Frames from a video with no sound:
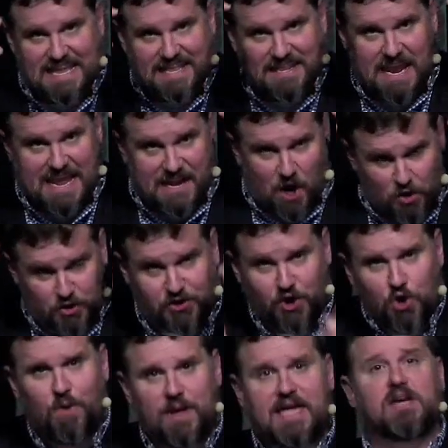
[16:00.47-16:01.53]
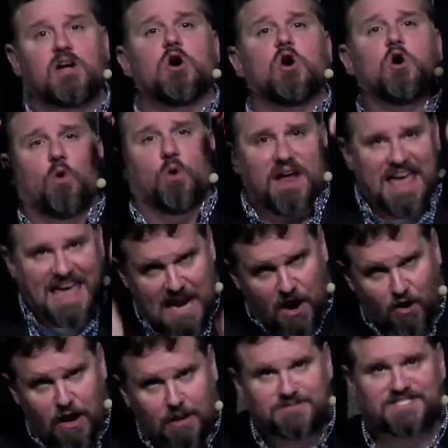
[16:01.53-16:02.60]
in, in our doing or in
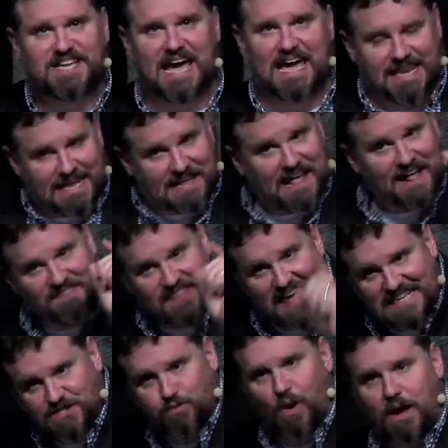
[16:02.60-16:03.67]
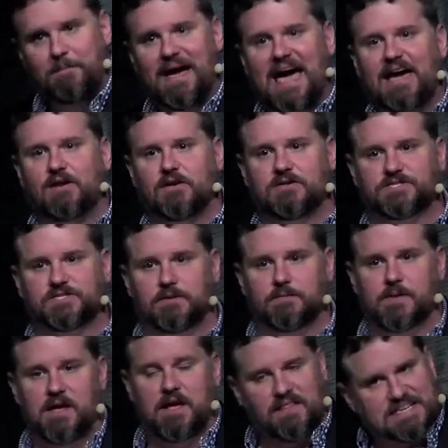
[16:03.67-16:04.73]
our abstaining. That's what matters.
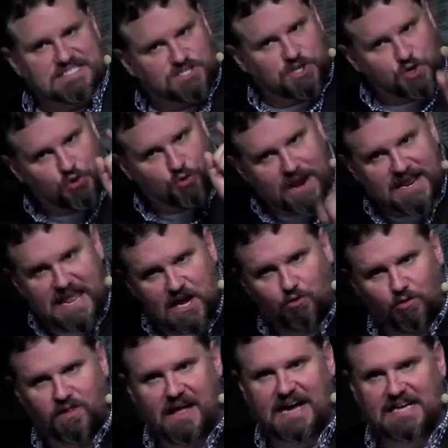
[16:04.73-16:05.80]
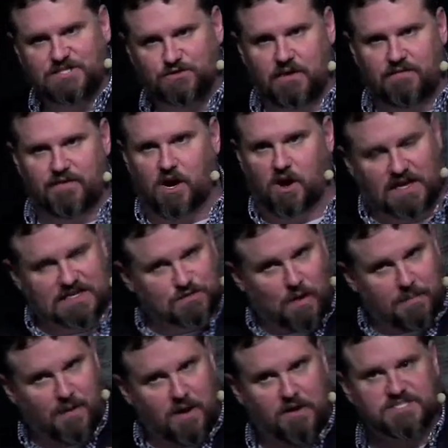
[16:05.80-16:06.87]
That's the great equalizer of it all. That's
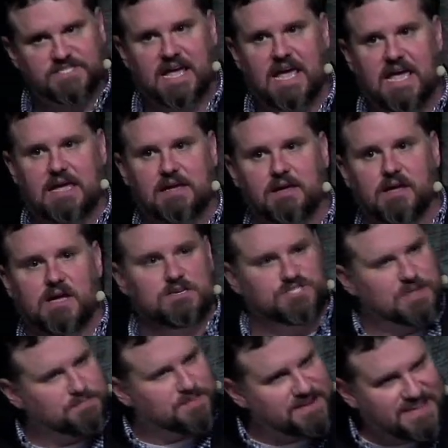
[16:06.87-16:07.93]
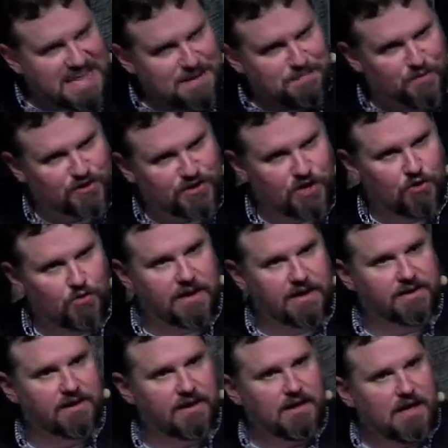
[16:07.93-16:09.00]
what Paul's saying. Something deeper to it
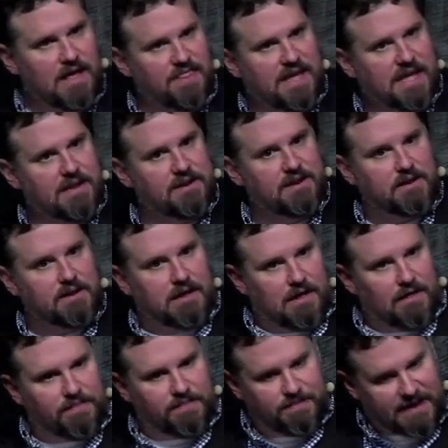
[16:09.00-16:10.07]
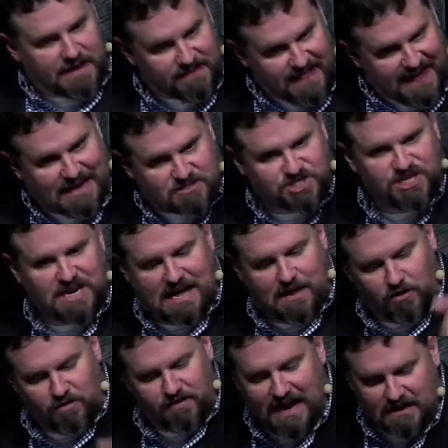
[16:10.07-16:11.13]
than, than thou
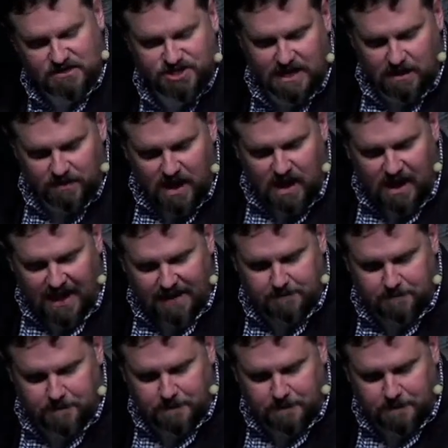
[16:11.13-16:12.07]
shalt or thou shalt not.